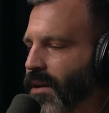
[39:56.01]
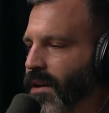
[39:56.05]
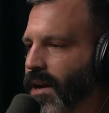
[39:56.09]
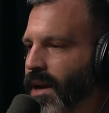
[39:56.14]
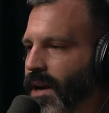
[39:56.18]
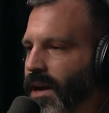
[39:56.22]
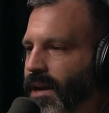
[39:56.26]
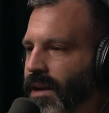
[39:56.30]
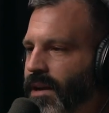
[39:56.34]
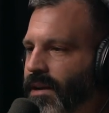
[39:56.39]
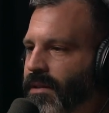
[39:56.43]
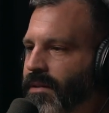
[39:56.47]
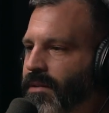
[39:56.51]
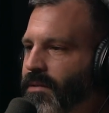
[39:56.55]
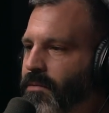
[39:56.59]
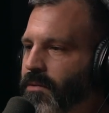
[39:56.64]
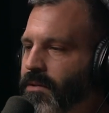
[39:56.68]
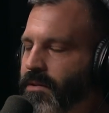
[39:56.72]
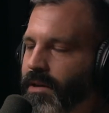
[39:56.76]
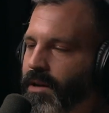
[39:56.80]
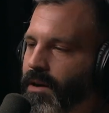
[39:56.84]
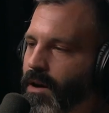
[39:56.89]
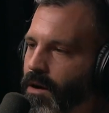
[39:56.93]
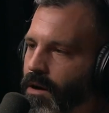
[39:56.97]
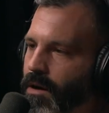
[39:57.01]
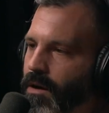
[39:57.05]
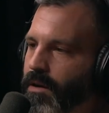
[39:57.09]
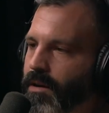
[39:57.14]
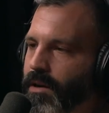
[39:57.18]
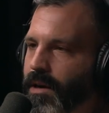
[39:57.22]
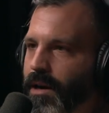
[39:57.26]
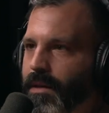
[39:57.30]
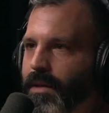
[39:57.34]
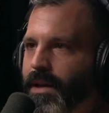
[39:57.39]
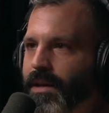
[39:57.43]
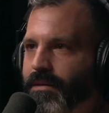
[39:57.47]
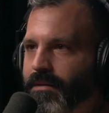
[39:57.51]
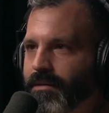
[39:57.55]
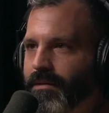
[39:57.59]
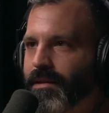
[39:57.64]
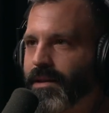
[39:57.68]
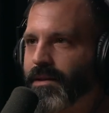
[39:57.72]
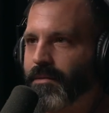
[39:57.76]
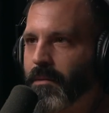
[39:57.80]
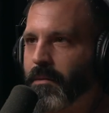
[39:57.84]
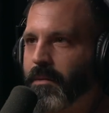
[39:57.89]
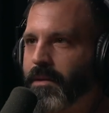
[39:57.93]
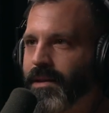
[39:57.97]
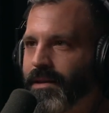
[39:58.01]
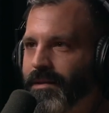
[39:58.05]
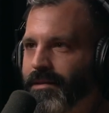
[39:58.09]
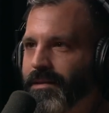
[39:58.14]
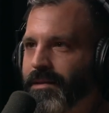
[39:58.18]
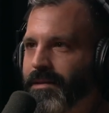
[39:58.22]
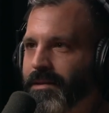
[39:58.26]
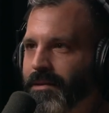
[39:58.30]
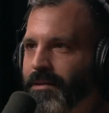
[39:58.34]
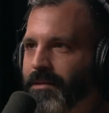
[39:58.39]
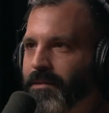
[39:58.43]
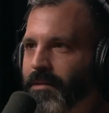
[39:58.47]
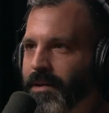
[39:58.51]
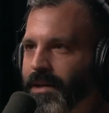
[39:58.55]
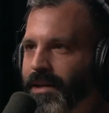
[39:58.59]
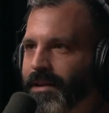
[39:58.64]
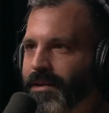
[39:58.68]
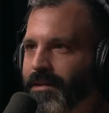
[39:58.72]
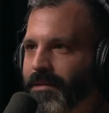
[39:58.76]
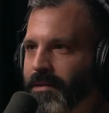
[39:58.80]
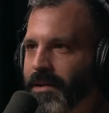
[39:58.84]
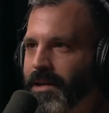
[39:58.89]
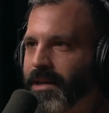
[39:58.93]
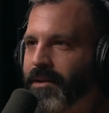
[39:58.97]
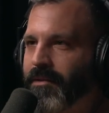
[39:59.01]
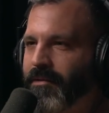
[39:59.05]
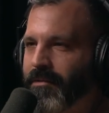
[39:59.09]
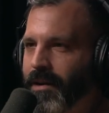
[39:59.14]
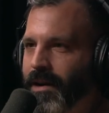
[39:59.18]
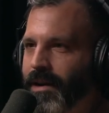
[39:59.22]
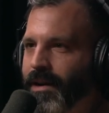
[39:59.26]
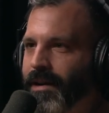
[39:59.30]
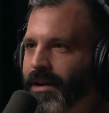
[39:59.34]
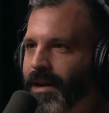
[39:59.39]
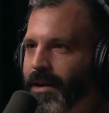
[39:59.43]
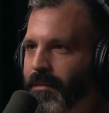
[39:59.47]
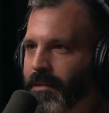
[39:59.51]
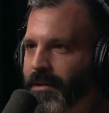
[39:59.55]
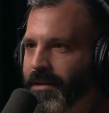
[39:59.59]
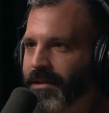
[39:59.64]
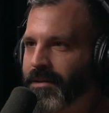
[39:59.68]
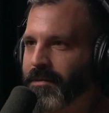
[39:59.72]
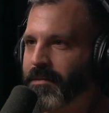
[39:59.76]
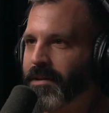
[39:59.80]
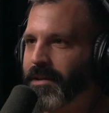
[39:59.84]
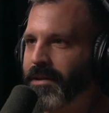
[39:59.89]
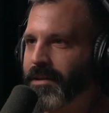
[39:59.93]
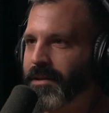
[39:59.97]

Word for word: and we're just like, oh yeah, that's that's what we need to do. We need to, we need to find an ambulance. We need